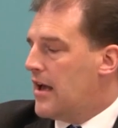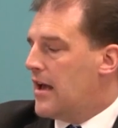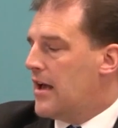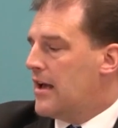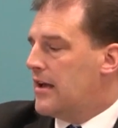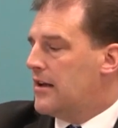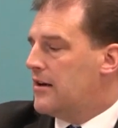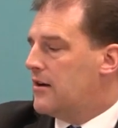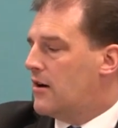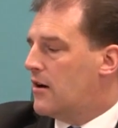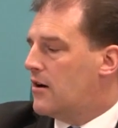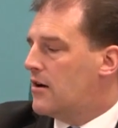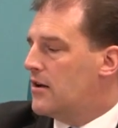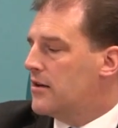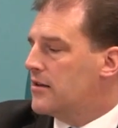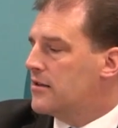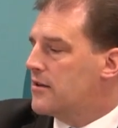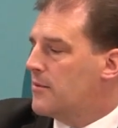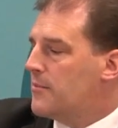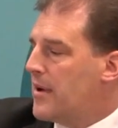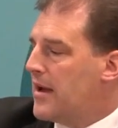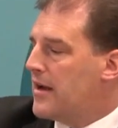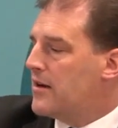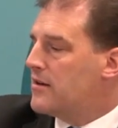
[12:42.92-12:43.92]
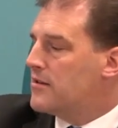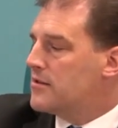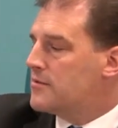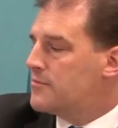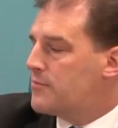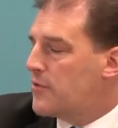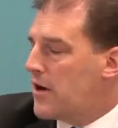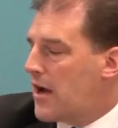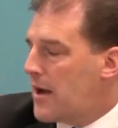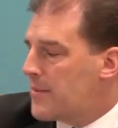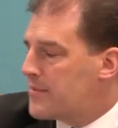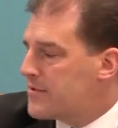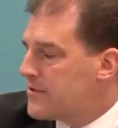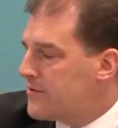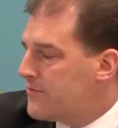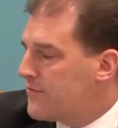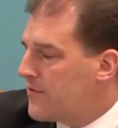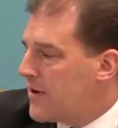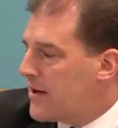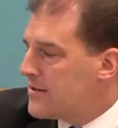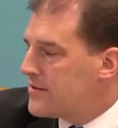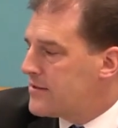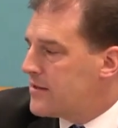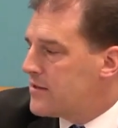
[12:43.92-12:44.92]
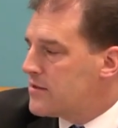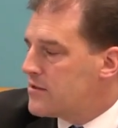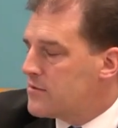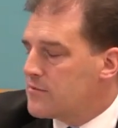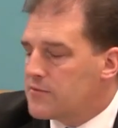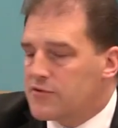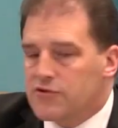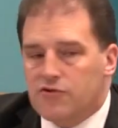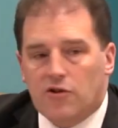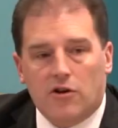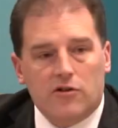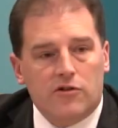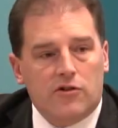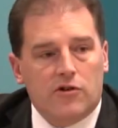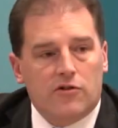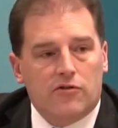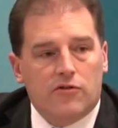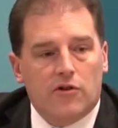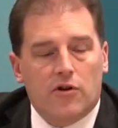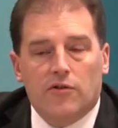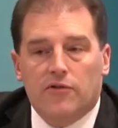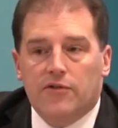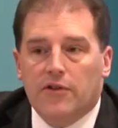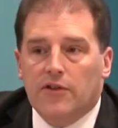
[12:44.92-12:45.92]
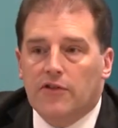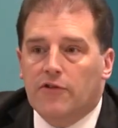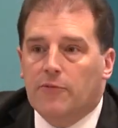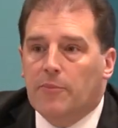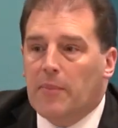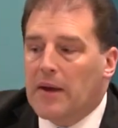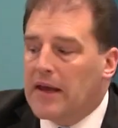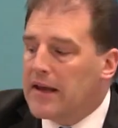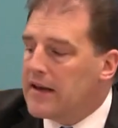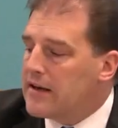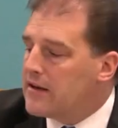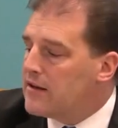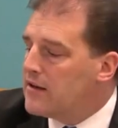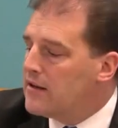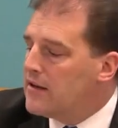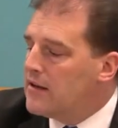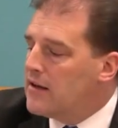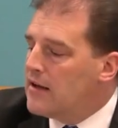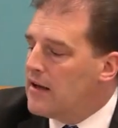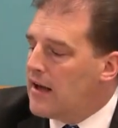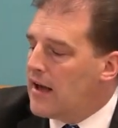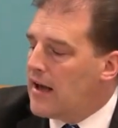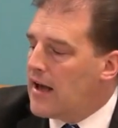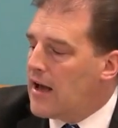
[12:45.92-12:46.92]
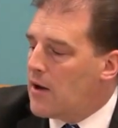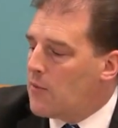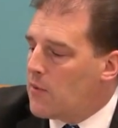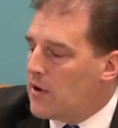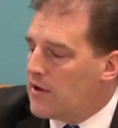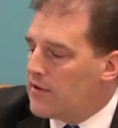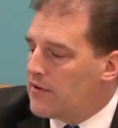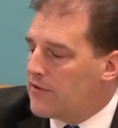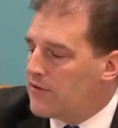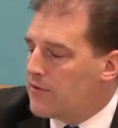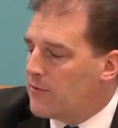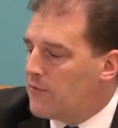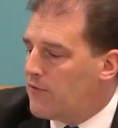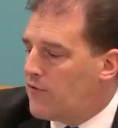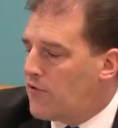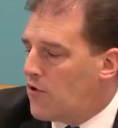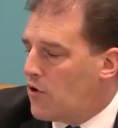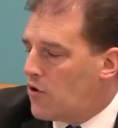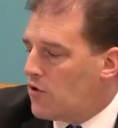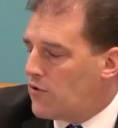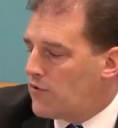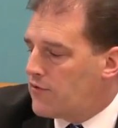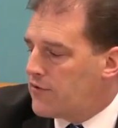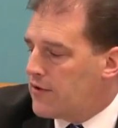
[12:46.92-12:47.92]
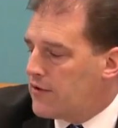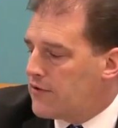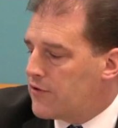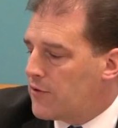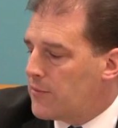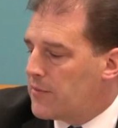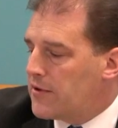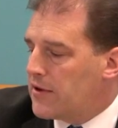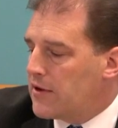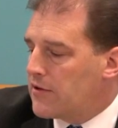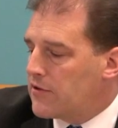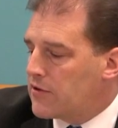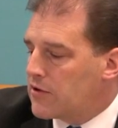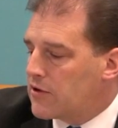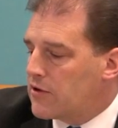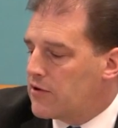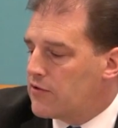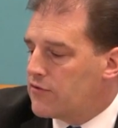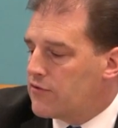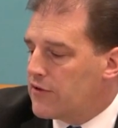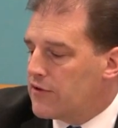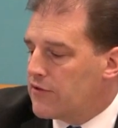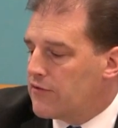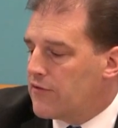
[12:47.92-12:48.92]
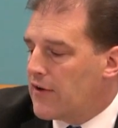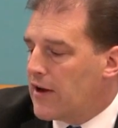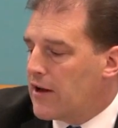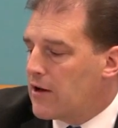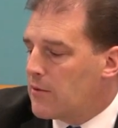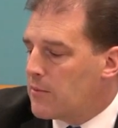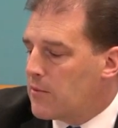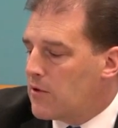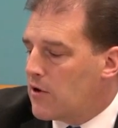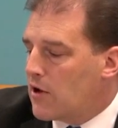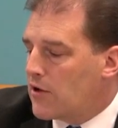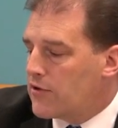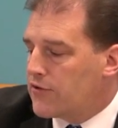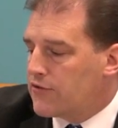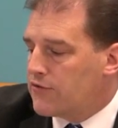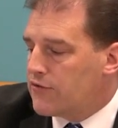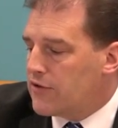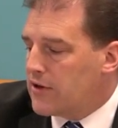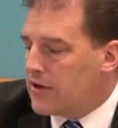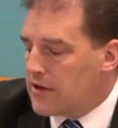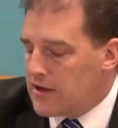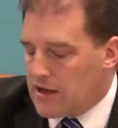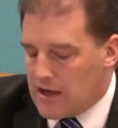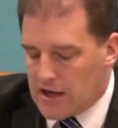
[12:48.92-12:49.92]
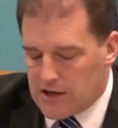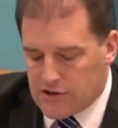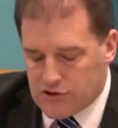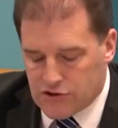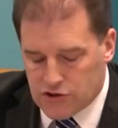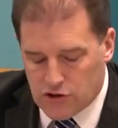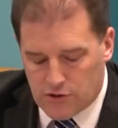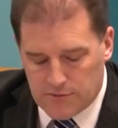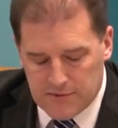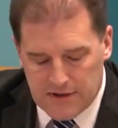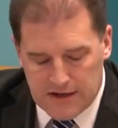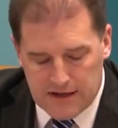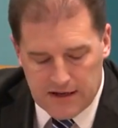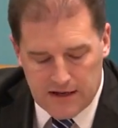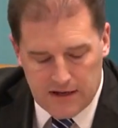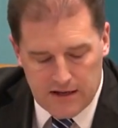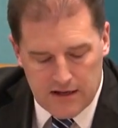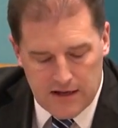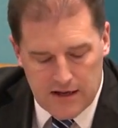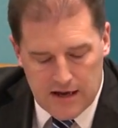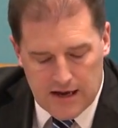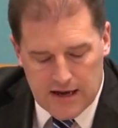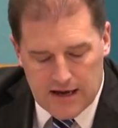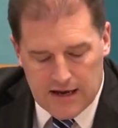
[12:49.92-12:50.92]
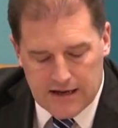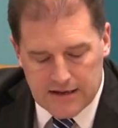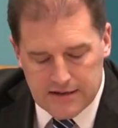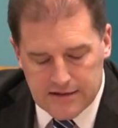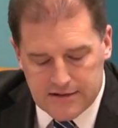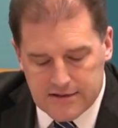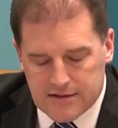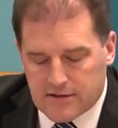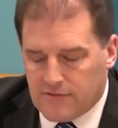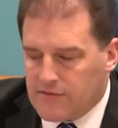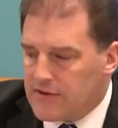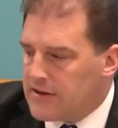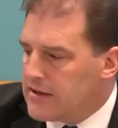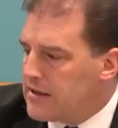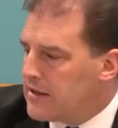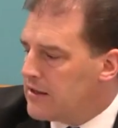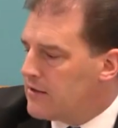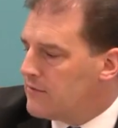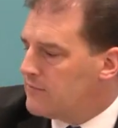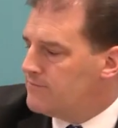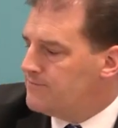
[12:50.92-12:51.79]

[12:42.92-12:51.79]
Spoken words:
in Ireland compares perhaps to France and some stronger growth in Spain, while there's some falls in some of the other countries available, Austria, Germany and Slovenia.